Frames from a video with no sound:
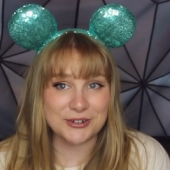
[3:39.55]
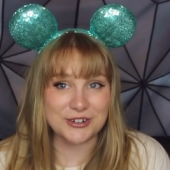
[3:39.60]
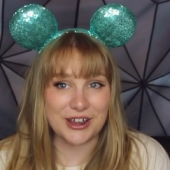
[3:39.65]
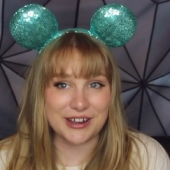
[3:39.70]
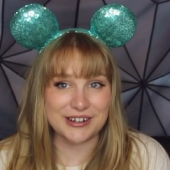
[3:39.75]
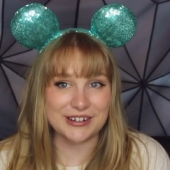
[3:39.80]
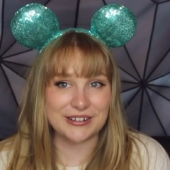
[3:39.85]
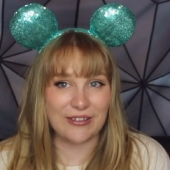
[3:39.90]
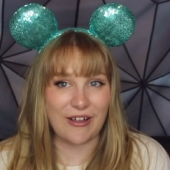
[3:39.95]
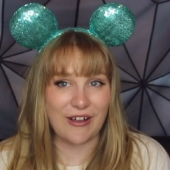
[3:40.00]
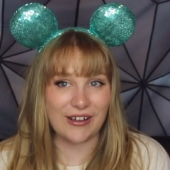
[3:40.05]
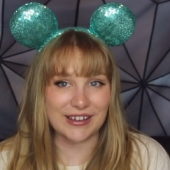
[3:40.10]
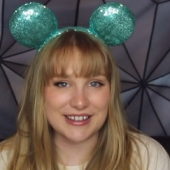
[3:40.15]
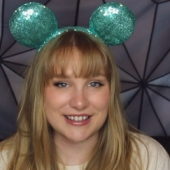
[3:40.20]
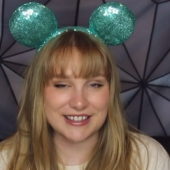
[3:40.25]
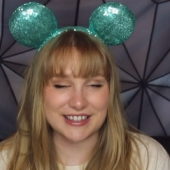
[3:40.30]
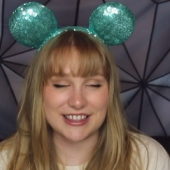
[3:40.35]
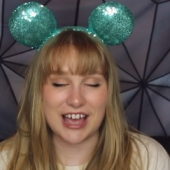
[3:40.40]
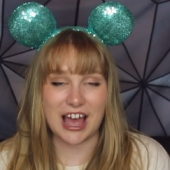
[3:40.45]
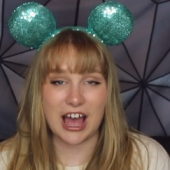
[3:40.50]
trying to log
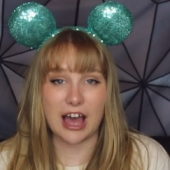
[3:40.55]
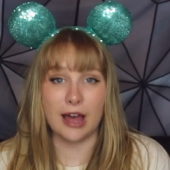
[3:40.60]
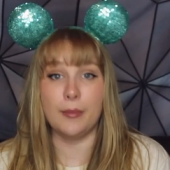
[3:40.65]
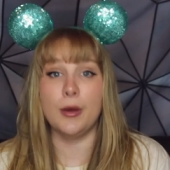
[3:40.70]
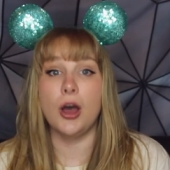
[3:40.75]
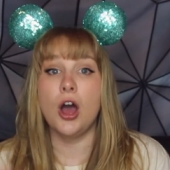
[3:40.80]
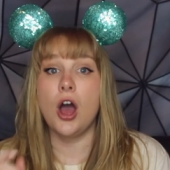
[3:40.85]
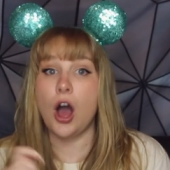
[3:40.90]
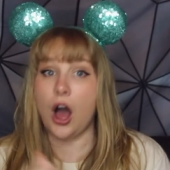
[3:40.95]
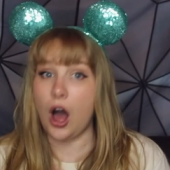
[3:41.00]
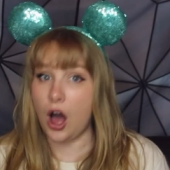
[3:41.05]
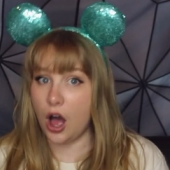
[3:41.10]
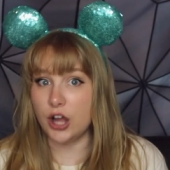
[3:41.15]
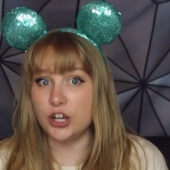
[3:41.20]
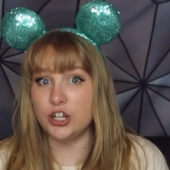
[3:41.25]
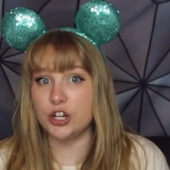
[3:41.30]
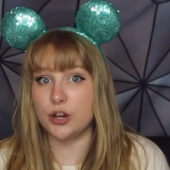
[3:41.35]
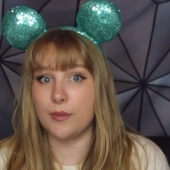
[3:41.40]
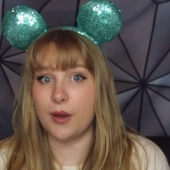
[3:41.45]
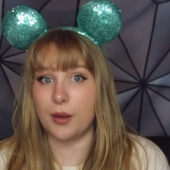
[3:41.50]
into the hub
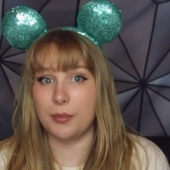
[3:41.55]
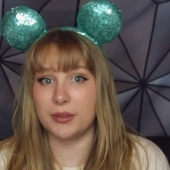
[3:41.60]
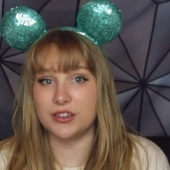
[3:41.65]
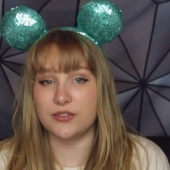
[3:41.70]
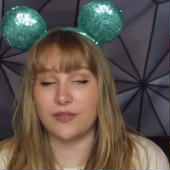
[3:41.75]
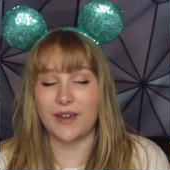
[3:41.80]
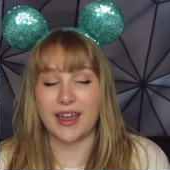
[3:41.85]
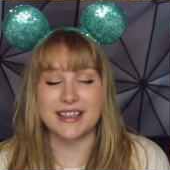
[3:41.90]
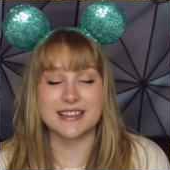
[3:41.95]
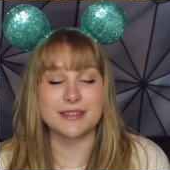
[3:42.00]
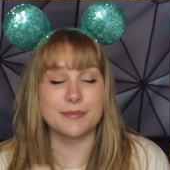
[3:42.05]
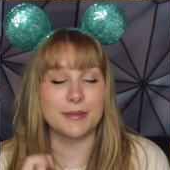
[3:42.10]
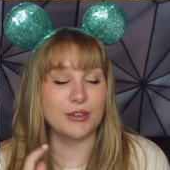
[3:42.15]
on your mobile device,